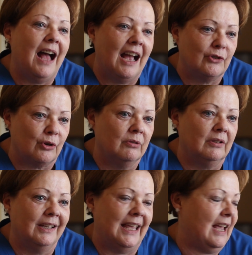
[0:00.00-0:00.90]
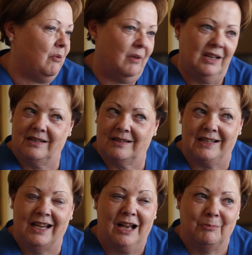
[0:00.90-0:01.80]
I truly can't wait to
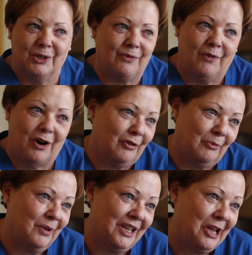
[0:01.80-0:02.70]
see how much farther we